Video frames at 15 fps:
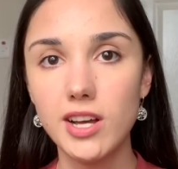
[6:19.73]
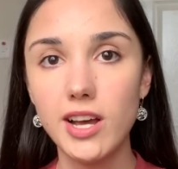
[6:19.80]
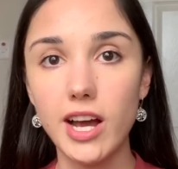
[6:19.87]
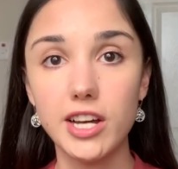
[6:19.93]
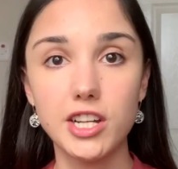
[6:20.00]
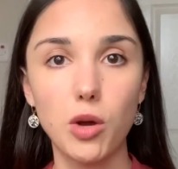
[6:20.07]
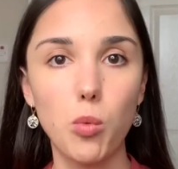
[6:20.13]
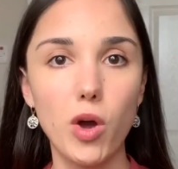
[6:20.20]
and
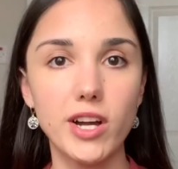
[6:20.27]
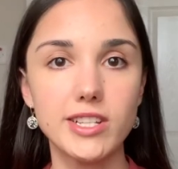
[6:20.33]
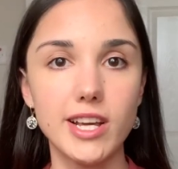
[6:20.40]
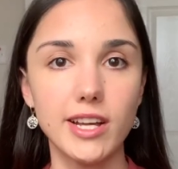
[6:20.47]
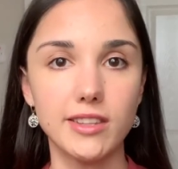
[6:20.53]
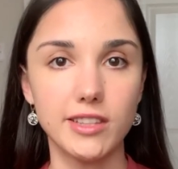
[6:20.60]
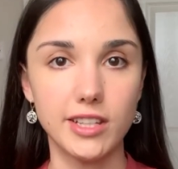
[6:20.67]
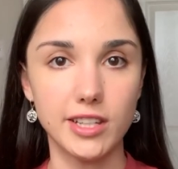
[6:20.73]
I worked
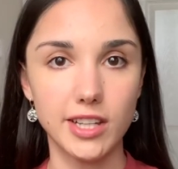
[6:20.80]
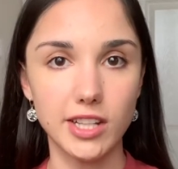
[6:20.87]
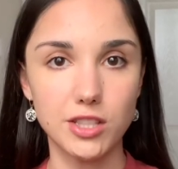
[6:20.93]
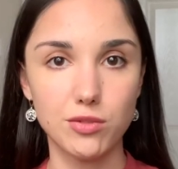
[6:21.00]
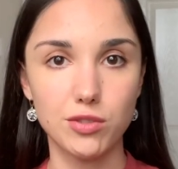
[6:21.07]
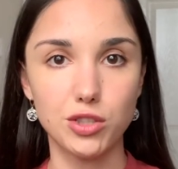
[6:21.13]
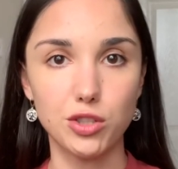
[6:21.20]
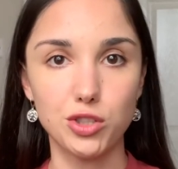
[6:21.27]
at the Cancer
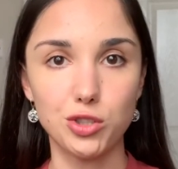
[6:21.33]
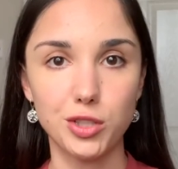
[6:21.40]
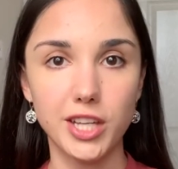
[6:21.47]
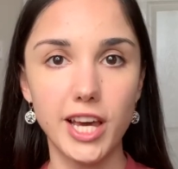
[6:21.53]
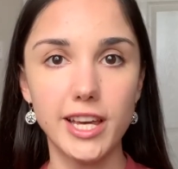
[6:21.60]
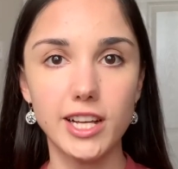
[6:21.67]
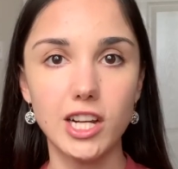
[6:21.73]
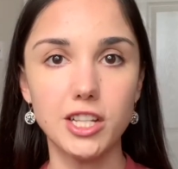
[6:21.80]
Research
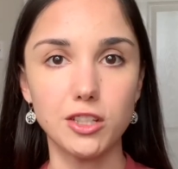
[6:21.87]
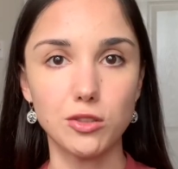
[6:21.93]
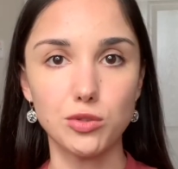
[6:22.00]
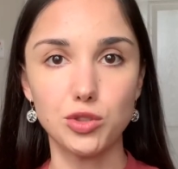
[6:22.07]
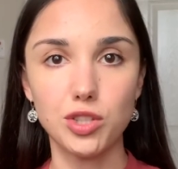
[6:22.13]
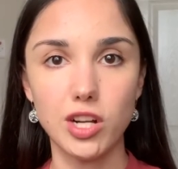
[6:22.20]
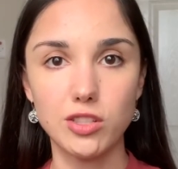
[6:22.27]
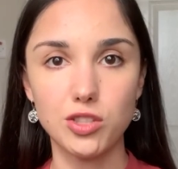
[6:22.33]
UK clinical
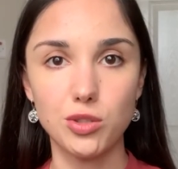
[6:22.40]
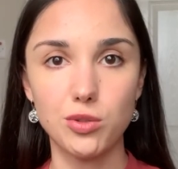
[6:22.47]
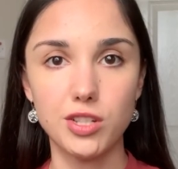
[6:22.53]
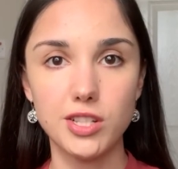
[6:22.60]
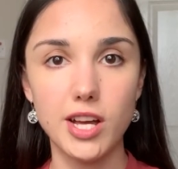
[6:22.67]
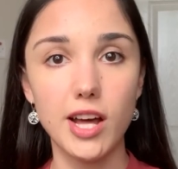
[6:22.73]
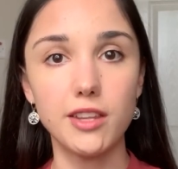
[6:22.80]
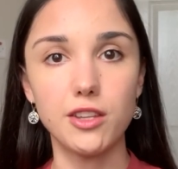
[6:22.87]
trials unit
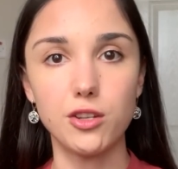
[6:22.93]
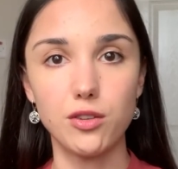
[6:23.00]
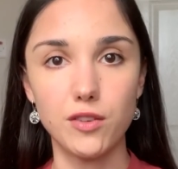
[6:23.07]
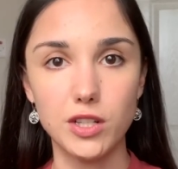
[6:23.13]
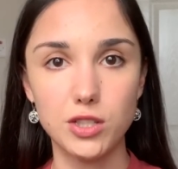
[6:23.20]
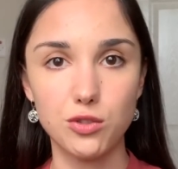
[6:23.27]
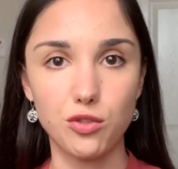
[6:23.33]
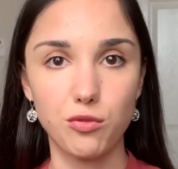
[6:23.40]
at the
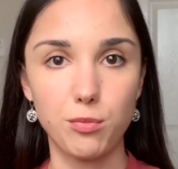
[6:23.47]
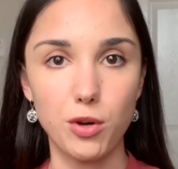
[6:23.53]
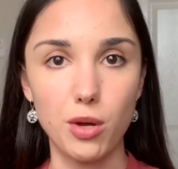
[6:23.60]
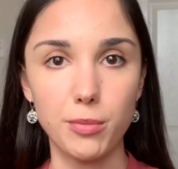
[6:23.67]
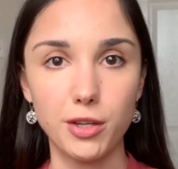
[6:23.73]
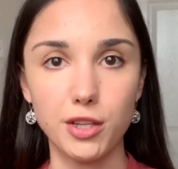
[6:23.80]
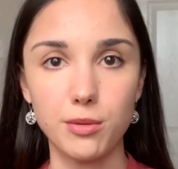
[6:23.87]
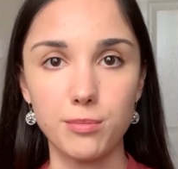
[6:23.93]
University of
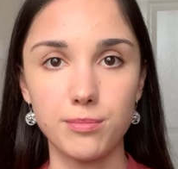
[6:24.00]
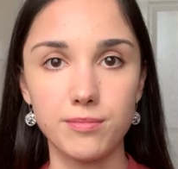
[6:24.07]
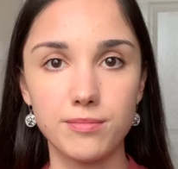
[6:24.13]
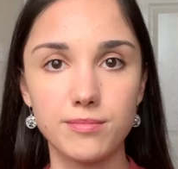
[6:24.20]
Birmingham.